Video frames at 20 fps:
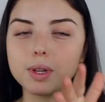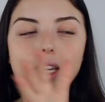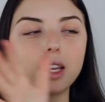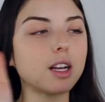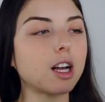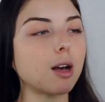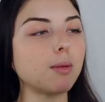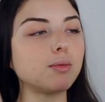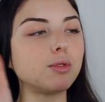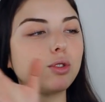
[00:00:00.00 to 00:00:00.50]
when it
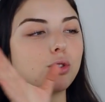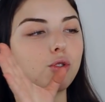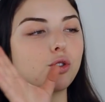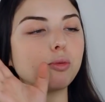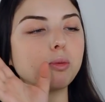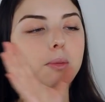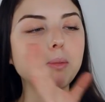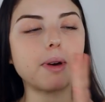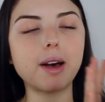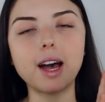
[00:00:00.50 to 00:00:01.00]
comes to
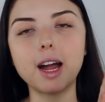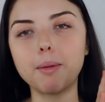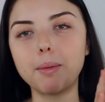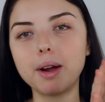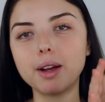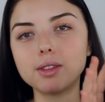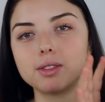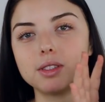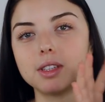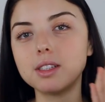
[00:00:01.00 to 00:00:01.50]
grooming my
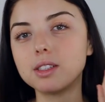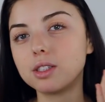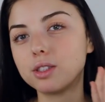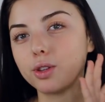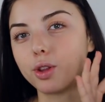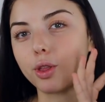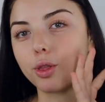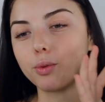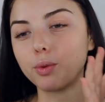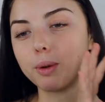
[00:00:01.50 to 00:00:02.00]
eyebrows, these are
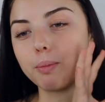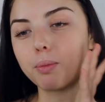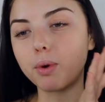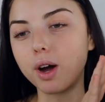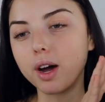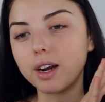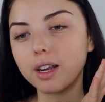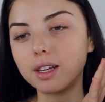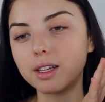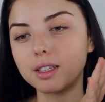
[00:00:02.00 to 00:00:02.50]
the 3
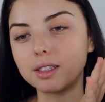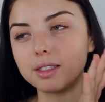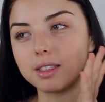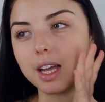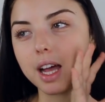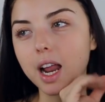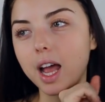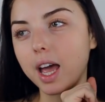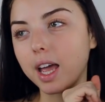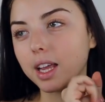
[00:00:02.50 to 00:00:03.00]
products
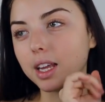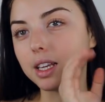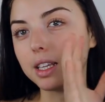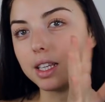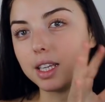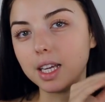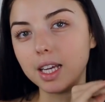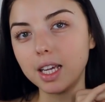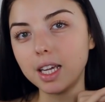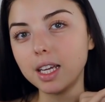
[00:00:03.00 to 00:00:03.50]
that I
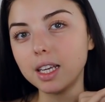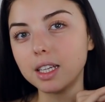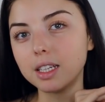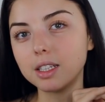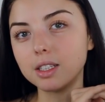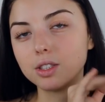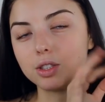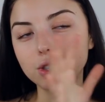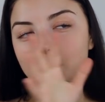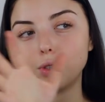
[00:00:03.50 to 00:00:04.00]

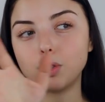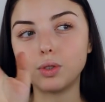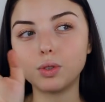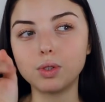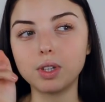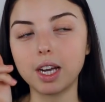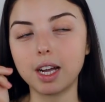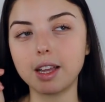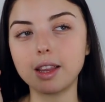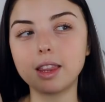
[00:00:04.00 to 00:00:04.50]
need
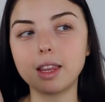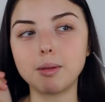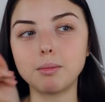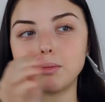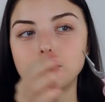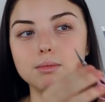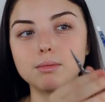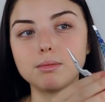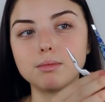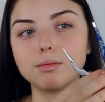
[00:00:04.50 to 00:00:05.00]
to get
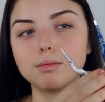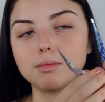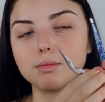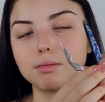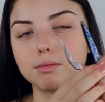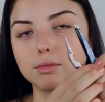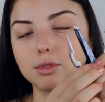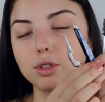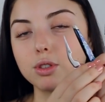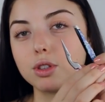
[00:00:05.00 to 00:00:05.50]
them
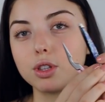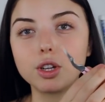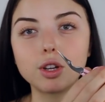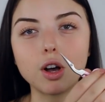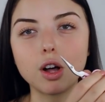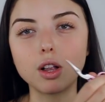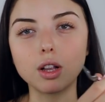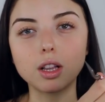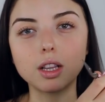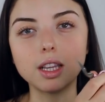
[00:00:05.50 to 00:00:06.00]
to
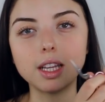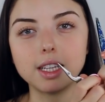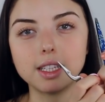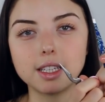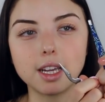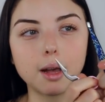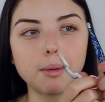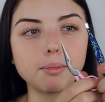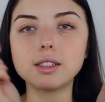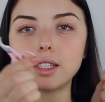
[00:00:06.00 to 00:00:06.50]
look all
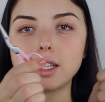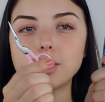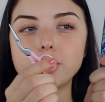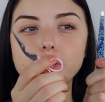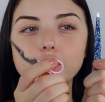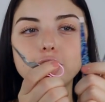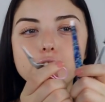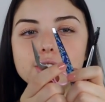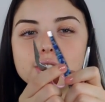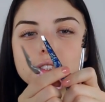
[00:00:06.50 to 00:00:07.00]
cleaned up.
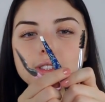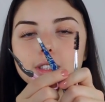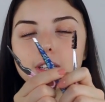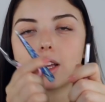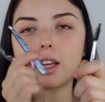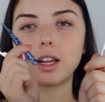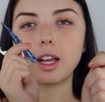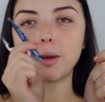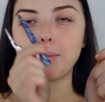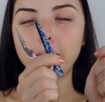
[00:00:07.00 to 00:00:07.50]
Scissors,
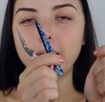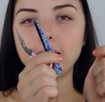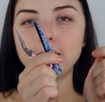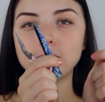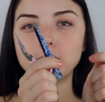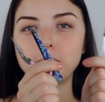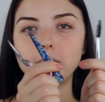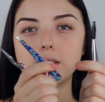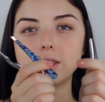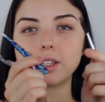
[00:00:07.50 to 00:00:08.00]
a pair of
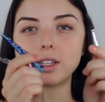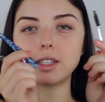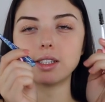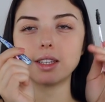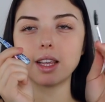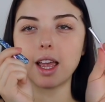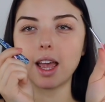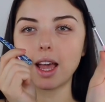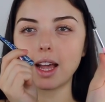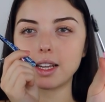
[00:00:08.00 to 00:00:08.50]

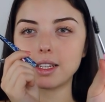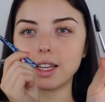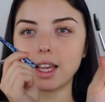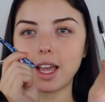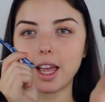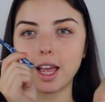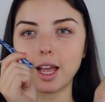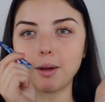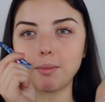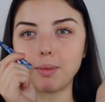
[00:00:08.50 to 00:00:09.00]
tweezers, and
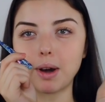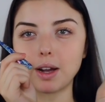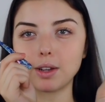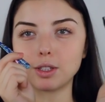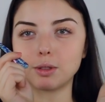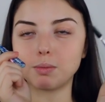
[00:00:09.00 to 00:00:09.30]
a brow